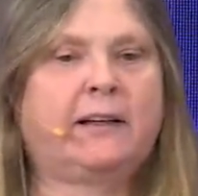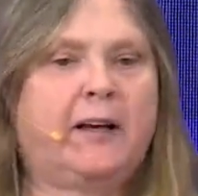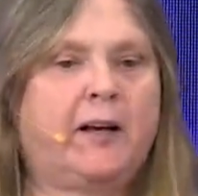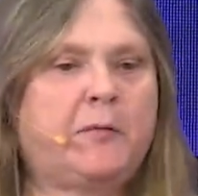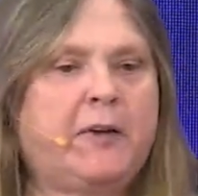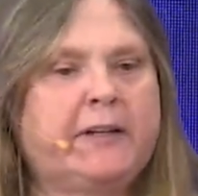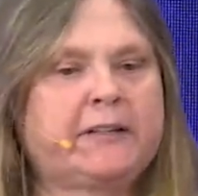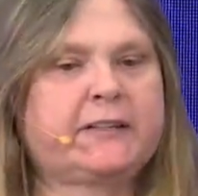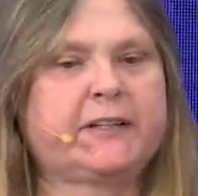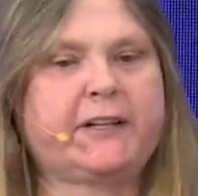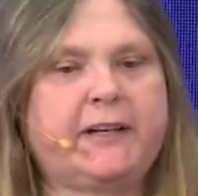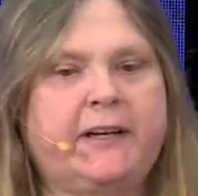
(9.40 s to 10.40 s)
I'm here
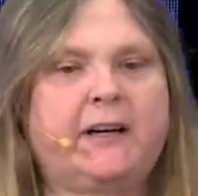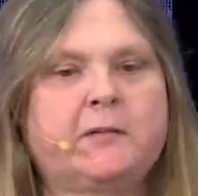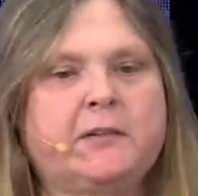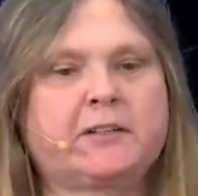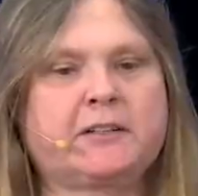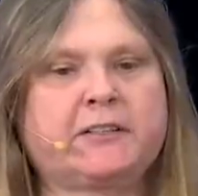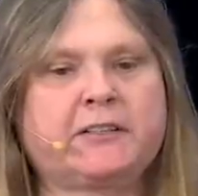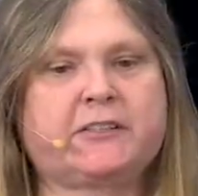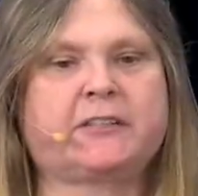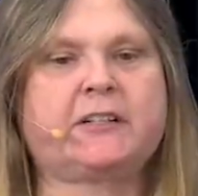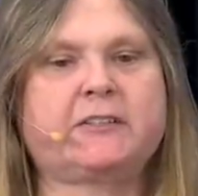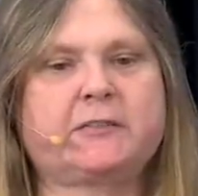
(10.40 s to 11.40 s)
today. I'm going to
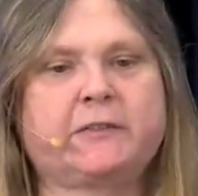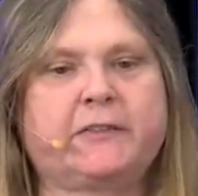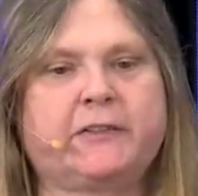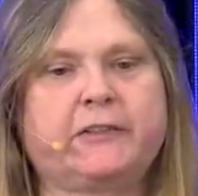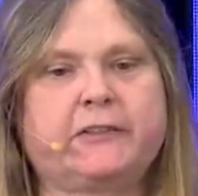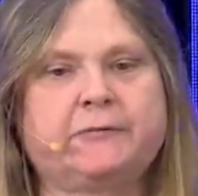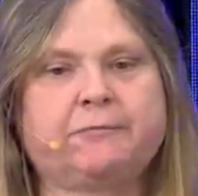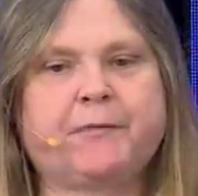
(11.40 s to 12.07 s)
discuss with you